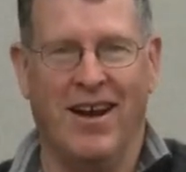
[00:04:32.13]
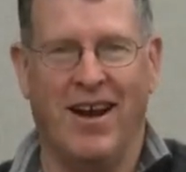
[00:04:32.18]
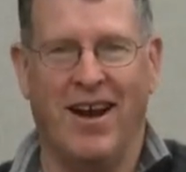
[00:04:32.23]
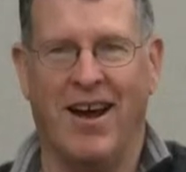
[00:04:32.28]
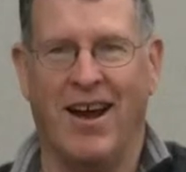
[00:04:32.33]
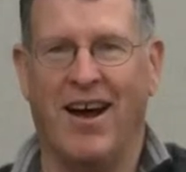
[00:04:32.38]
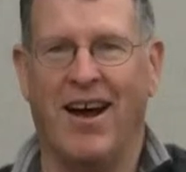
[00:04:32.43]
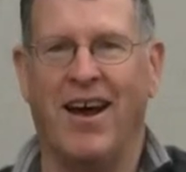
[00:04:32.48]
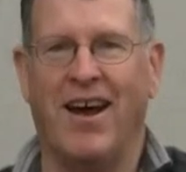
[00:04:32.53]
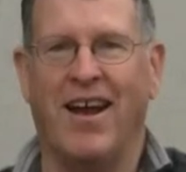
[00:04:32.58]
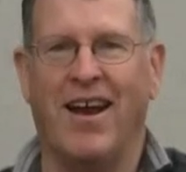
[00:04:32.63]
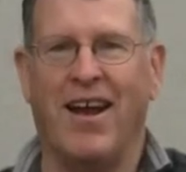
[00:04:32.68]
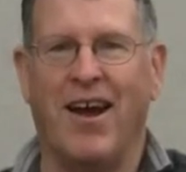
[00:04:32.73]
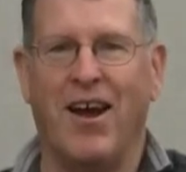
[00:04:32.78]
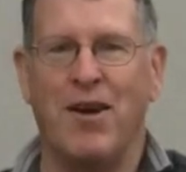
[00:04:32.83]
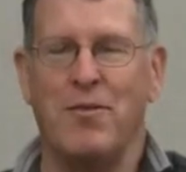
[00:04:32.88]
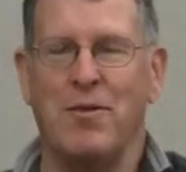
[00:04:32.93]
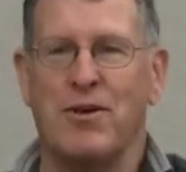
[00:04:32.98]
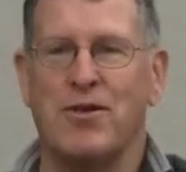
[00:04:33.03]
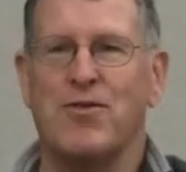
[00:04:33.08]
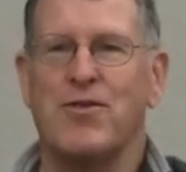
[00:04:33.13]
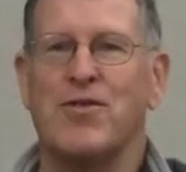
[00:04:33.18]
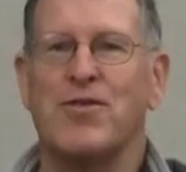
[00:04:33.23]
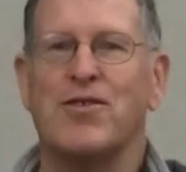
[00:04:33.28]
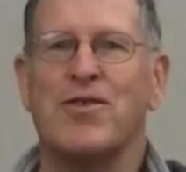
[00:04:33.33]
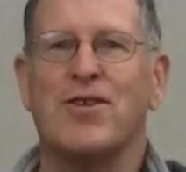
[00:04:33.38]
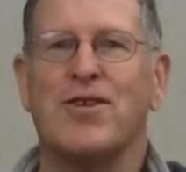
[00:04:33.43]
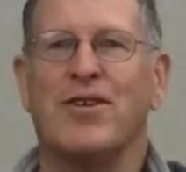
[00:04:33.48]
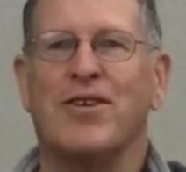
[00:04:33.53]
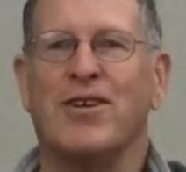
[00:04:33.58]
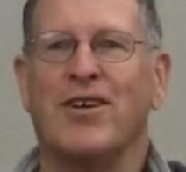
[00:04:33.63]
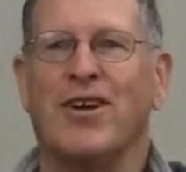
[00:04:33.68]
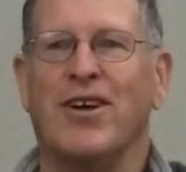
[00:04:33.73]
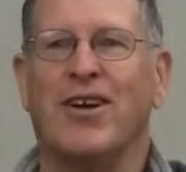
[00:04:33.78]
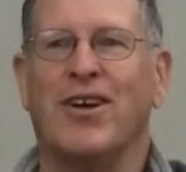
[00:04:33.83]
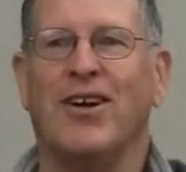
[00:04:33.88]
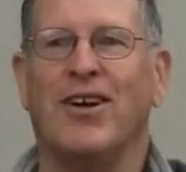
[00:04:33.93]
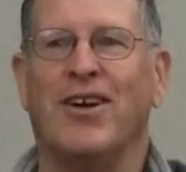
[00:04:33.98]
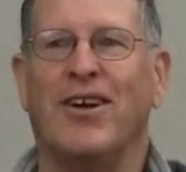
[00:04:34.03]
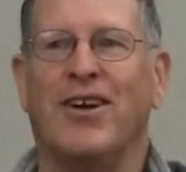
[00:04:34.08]
And I'm interested
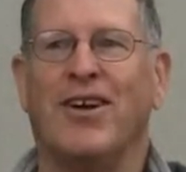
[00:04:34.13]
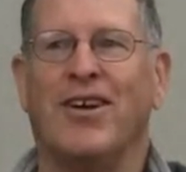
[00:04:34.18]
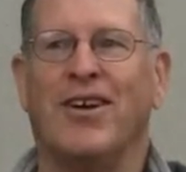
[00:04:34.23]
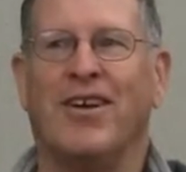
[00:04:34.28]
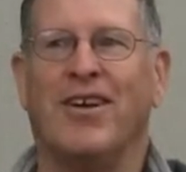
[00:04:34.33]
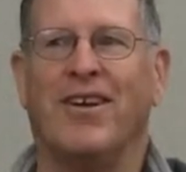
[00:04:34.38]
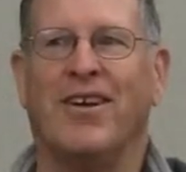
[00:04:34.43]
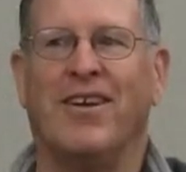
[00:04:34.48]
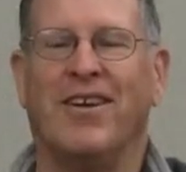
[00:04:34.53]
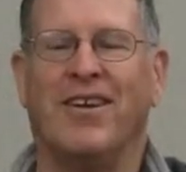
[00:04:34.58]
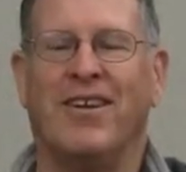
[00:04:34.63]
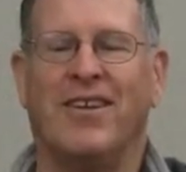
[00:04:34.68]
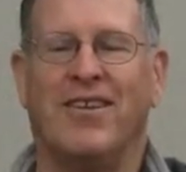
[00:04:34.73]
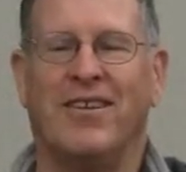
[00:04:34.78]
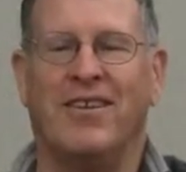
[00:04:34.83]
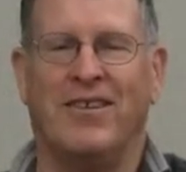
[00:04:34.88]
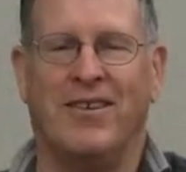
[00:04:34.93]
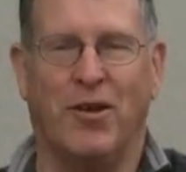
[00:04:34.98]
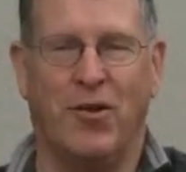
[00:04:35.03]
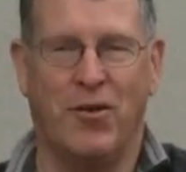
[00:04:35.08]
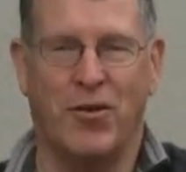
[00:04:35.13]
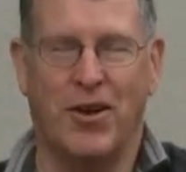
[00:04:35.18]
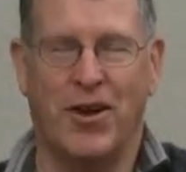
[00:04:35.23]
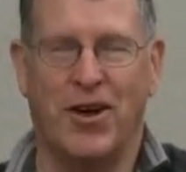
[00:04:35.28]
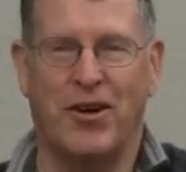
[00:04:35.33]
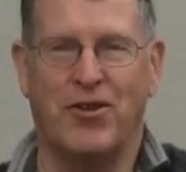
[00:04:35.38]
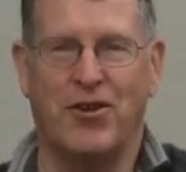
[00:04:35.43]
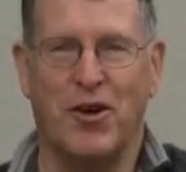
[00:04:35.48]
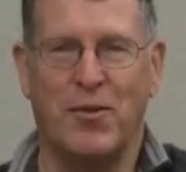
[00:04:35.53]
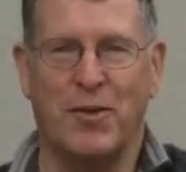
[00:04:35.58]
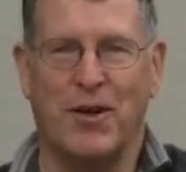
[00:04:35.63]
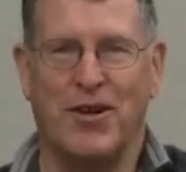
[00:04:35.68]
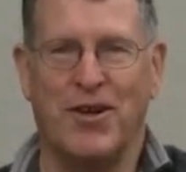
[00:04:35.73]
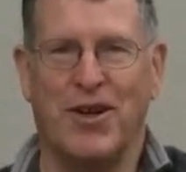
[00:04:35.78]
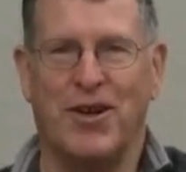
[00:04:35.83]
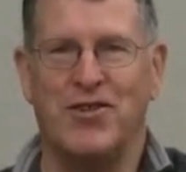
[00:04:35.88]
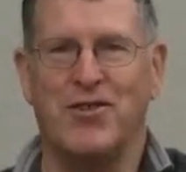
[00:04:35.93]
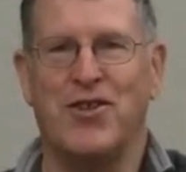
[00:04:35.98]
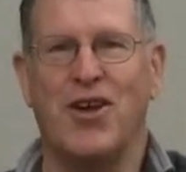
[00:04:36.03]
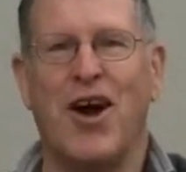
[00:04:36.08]
in, over the next couple of
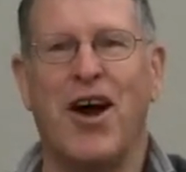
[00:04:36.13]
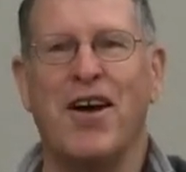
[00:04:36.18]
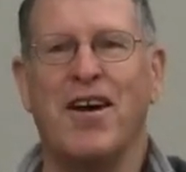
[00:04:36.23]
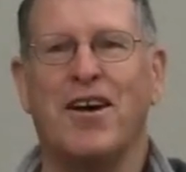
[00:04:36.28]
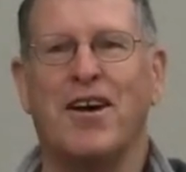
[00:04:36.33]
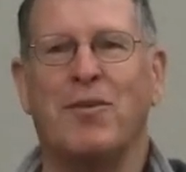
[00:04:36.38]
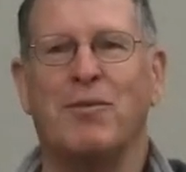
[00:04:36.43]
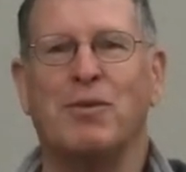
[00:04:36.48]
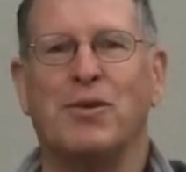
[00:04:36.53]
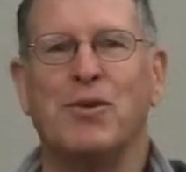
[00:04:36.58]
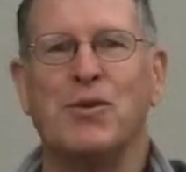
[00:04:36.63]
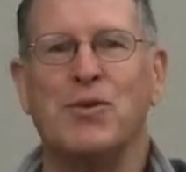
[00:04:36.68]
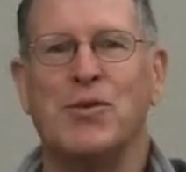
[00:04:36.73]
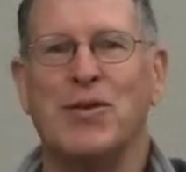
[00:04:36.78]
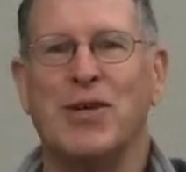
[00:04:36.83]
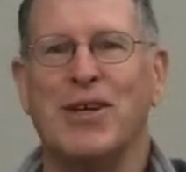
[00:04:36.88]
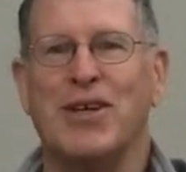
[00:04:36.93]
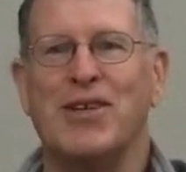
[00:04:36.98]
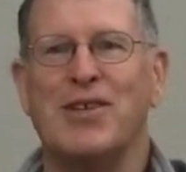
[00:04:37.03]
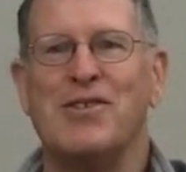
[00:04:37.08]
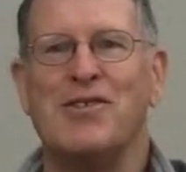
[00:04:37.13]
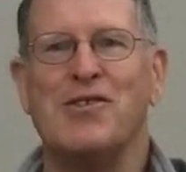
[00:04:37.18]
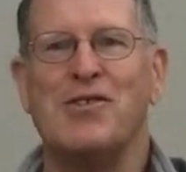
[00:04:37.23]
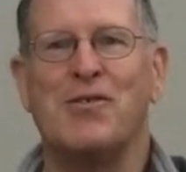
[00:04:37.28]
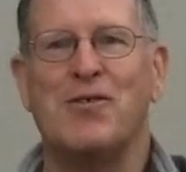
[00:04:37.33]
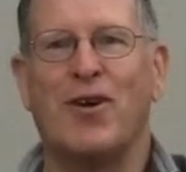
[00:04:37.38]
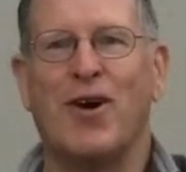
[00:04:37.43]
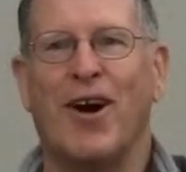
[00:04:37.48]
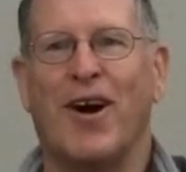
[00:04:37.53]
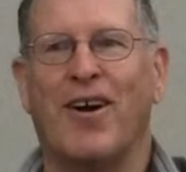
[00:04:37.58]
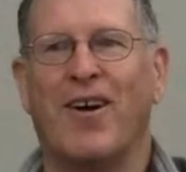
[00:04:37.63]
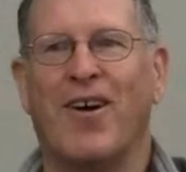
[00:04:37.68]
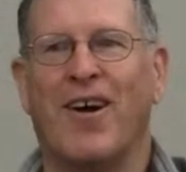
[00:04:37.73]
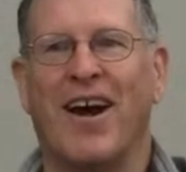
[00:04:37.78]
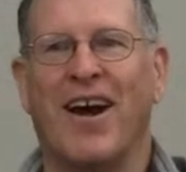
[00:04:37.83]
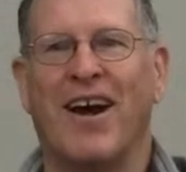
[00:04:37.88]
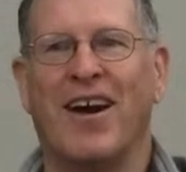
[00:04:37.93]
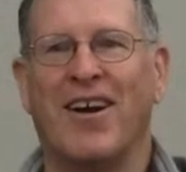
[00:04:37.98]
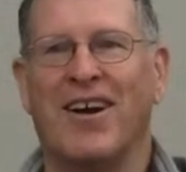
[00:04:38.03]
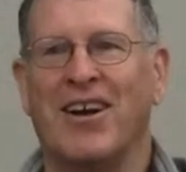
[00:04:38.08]
days, tying up loose ends for our
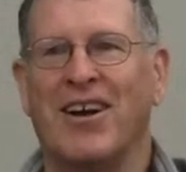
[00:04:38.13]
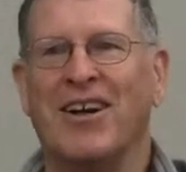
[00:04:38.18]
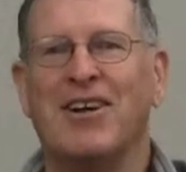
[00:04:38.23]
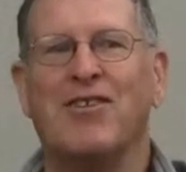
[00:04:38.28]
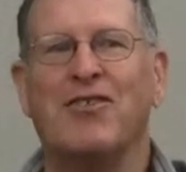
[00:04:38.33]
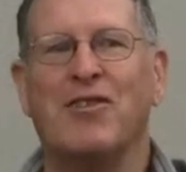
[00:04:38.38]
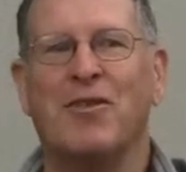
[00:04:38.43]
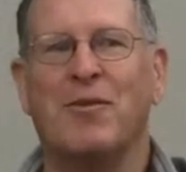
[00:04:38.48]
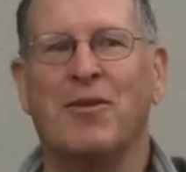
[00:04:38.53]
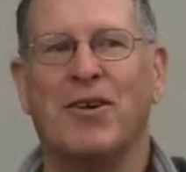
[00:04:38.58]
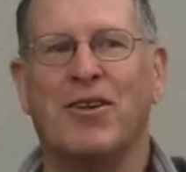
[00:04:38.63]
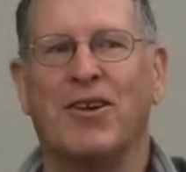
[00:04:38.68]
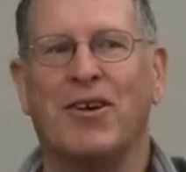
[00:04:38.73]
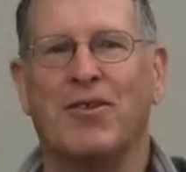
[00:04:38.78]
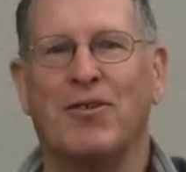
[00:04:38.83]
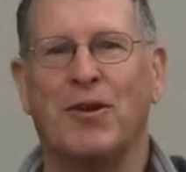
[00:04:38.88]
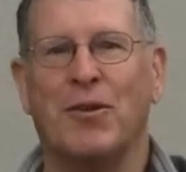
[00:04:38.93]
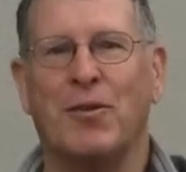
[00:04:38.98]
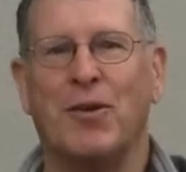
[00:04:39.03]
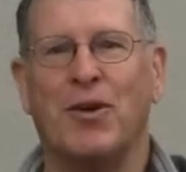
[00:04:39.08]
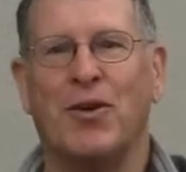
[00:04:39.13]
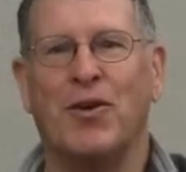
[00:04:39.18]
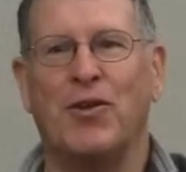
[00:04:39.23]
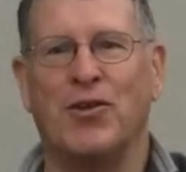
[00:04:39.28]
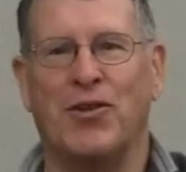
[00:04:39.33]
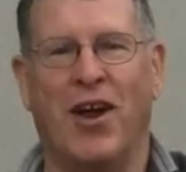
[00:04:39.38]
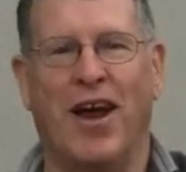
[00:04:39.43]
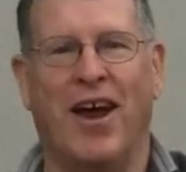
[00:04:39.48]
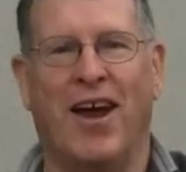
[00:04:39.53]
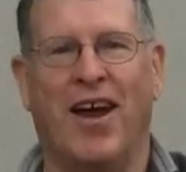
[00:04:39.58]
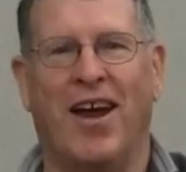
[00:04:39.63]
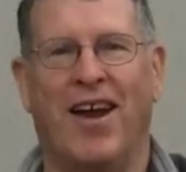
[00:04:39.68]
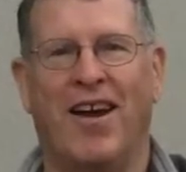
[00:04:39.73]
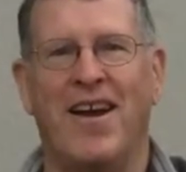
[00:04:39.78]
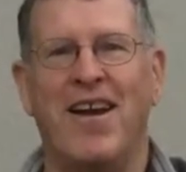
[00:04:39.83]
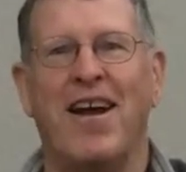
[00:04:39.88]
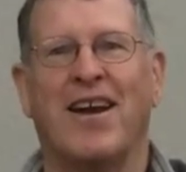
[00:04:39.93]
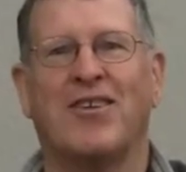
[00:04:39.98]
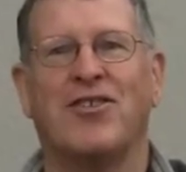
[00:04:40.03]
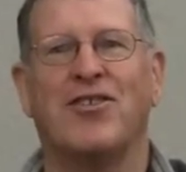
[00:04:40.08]
grant, getting some deliverables,
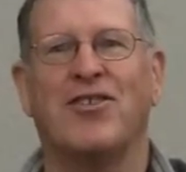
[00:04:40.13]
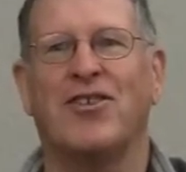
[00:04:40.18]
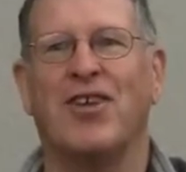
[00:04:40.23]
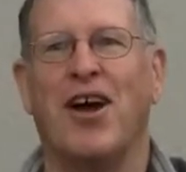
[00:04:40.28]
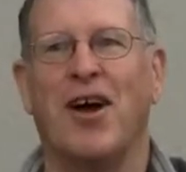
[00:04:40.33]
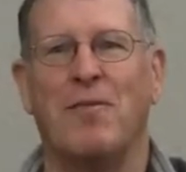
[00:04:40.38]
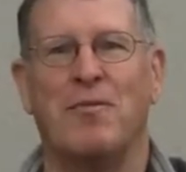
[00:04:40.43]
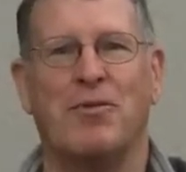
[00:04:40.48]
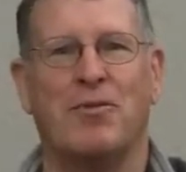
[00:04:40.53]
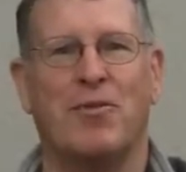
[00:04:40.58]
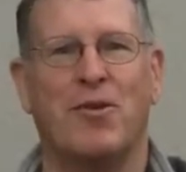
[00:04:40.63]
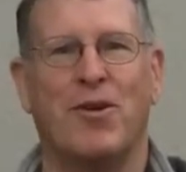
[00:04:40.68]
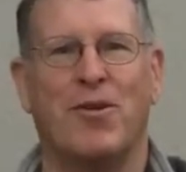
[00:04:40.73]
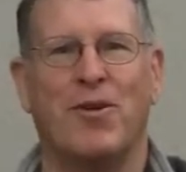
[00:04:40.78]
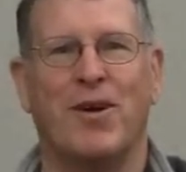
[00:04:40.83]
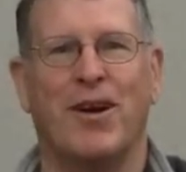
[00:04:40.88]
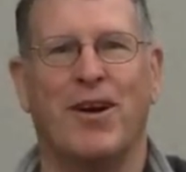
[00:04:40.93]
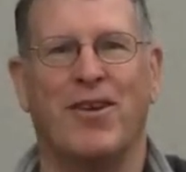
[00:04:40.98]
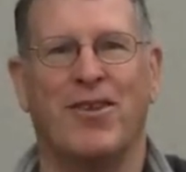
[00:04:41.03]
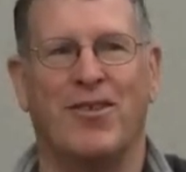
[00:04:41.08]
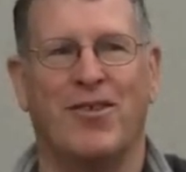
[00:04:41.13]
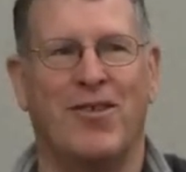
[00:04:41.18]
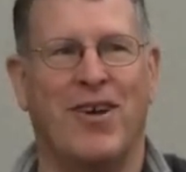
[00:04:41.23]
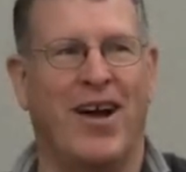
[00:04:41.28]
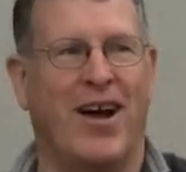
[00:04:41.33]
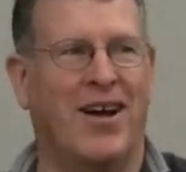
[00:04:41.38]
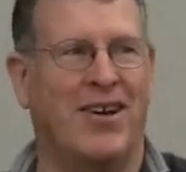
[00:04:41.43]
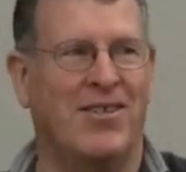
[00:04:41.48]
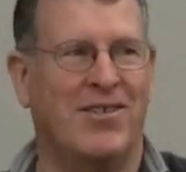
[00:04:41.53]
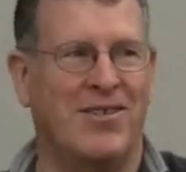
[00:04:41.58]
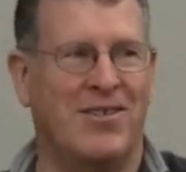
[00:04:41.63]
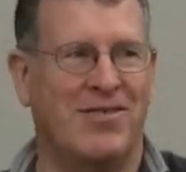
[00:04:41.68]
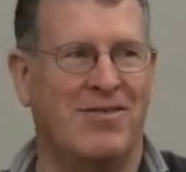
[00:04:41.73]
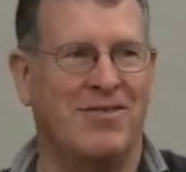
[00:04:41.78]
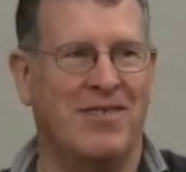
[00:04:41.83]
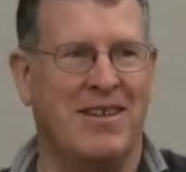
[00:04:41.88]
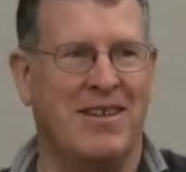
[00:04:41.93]
and next steps. What are we going to do next?